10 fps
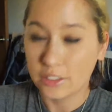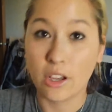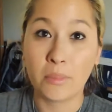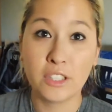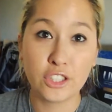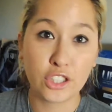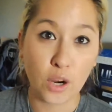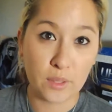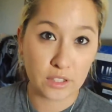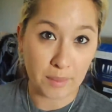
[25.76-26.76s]
So I'm going to
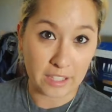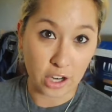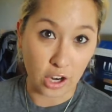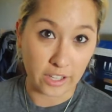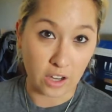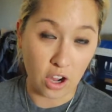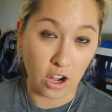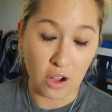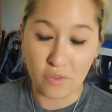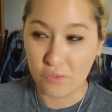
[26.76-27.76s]
start with my Target
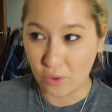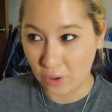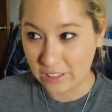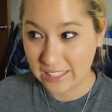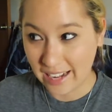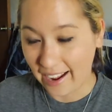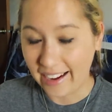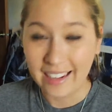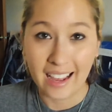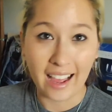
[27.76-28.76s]
haul for
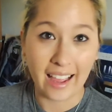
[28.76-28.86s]
today.